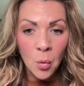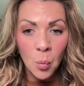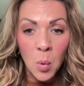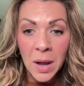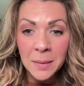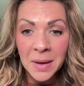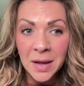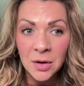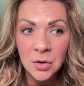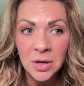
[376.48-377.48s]
Why am I
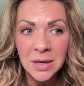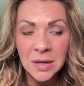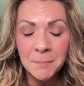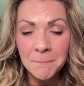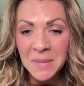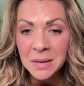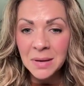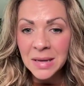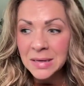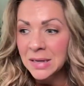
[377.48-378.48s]
hungry? Maybe
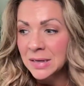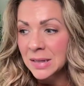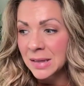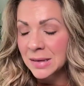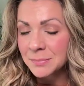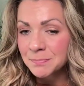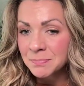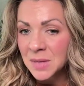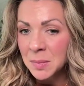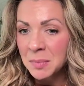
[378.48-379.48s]
I need a
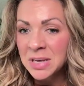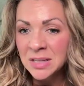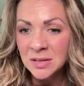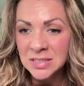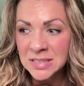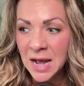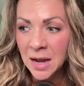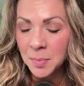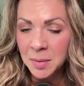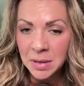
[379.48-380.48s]
little
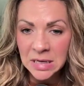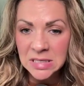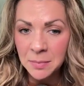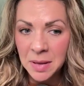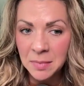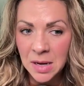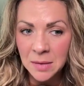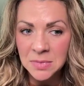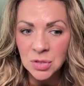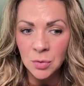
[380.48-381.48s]
snack. Maybe I need some
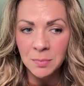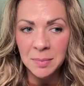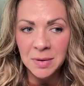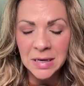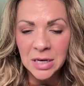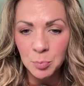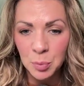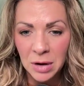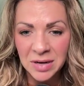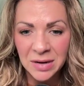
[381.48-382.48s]
M&Ms or maybe I need a
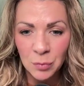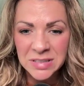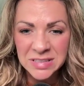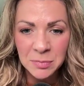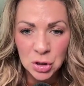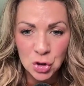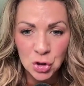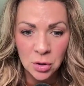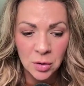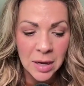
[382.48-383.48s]
brownie. I want something
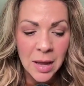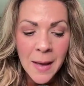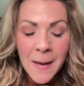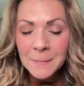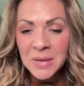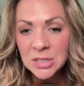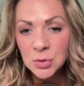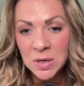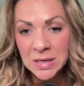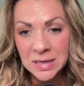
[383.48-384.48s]
sugary because
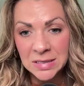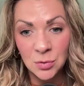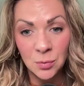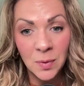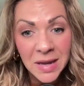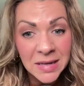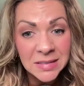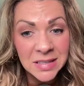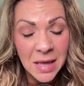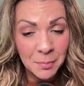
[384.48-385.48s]
we need to
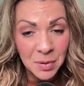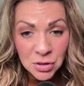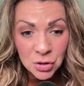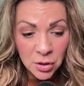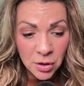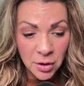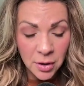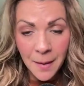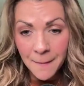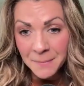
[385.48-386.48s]
raise that blood
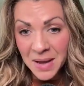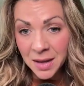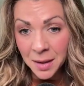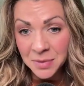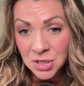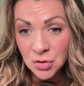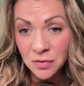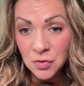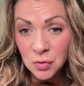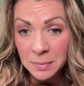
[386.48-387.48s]
sugar back up because you
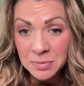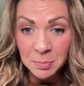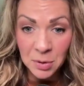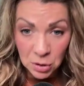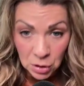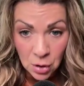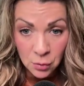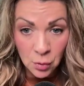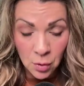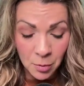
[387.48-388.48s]
have dropped below
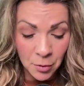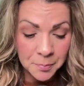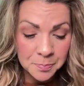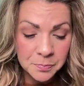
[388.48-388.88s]
normal.